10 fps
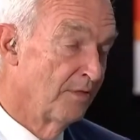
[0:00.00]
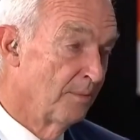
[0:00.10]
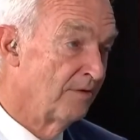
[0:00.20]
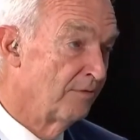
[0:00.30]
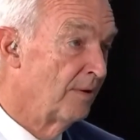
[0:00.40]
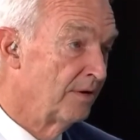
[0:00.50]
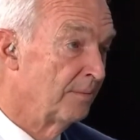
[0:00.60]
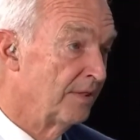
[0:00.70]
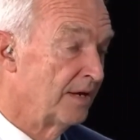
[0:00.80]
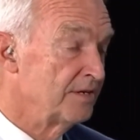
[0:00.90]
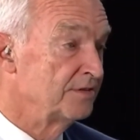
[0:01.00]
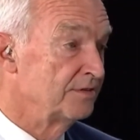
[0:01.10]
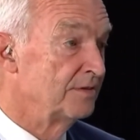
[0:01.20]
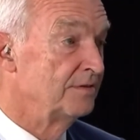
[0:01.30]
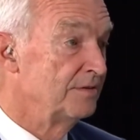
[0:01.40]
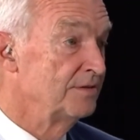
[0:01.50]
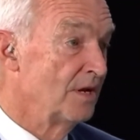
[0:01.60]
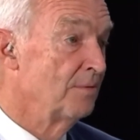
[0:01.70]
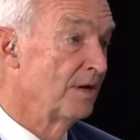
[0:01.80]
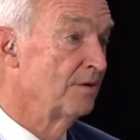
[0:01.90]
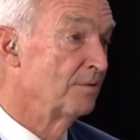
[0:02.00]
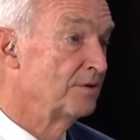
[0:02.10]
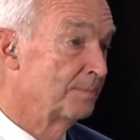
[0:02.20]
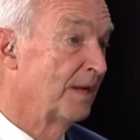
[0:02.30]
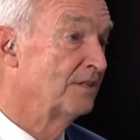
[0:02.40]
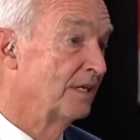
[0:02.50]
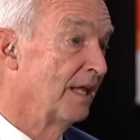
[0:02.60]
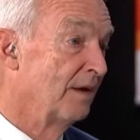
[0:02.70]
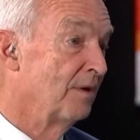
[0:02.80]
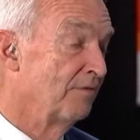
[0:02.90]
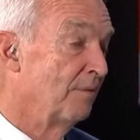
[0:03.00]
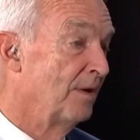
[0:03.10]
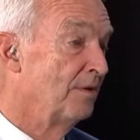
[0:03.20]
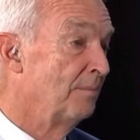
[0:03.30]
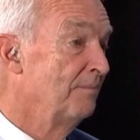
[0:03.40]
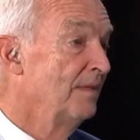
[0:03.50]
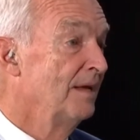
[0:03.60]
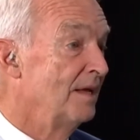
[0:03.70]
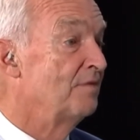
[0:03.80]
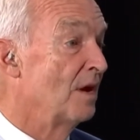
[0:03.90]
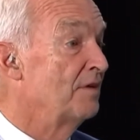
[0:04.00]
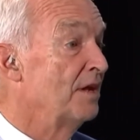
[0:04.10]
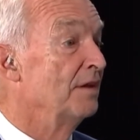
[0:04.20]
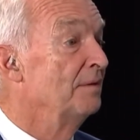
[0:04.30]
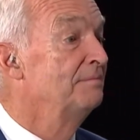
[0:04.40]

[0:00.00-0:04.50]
the referendum, and that is that there's no way you're respecting that referendum if you have another.